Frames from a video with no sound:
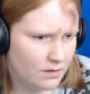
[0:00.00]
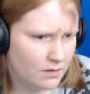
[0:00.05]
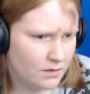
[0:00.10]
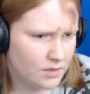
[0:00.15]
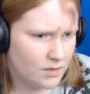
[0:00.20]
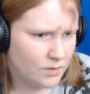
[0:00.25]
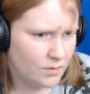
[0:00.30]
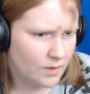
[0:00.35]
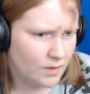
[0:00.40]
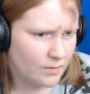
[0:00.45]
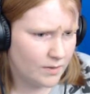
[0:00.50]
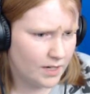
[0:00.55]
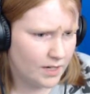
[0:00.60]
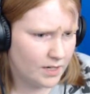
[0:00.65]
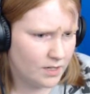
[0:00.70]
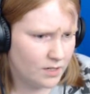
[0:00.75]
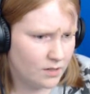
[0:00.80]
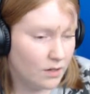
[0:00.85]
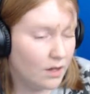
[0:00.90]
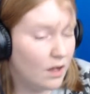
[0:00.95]
It's one way to
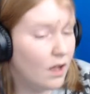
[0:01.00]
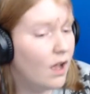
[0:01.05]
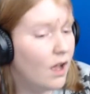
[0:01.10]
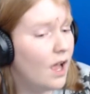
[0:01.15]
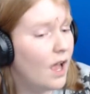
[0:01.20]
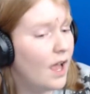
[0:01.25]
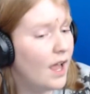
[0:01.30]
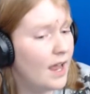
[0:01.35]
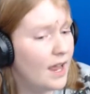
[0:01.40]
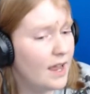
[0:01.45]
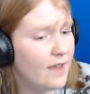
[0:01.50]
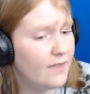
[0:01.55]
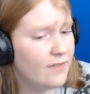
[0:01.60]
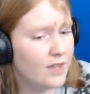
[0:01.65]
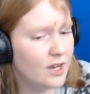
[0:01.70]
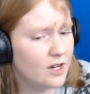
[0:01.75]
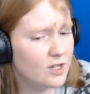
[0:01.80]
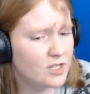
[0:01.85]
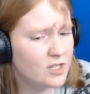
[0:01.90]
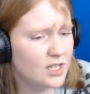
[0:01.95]
do it. And
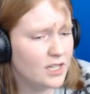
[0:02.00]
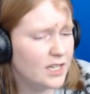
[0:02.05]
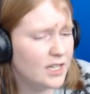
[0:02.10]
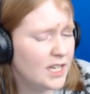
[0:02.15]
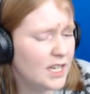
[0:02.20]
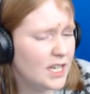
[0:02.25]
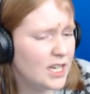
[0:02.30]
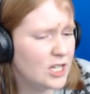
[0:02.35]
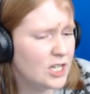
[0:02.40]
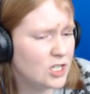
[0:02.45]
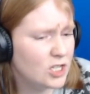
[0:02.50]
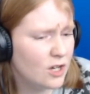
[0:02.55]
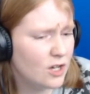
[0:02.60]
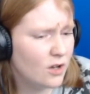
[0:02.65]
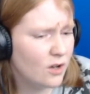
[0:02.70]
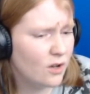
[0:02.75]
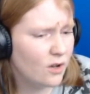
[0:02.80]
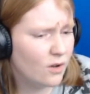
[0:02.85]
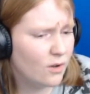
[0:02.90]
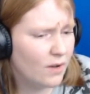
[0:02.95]
there's a leech!
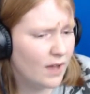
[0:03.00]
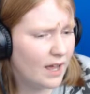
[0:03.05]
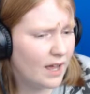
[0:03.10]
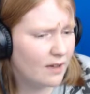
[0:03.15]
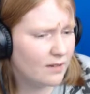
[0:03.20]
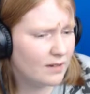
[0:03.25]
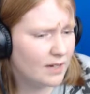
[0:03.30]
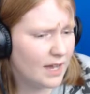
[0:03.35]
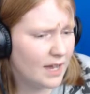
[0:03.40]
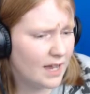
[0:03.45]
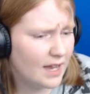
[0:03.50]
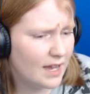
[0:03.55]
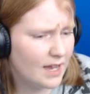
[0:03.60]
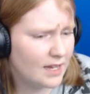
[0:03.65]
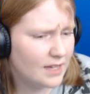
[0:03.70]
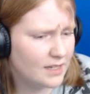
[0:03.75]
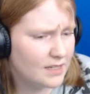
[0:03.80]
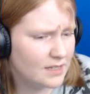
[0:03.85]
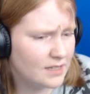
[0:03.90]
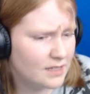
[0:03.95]
Oh, how
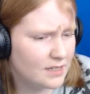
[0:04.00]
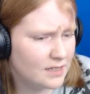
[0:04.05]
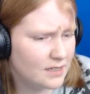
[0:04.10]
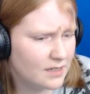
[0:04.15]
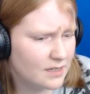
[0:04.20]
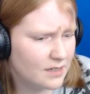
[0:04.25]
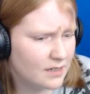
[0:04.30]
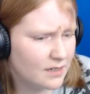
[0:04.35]
nice.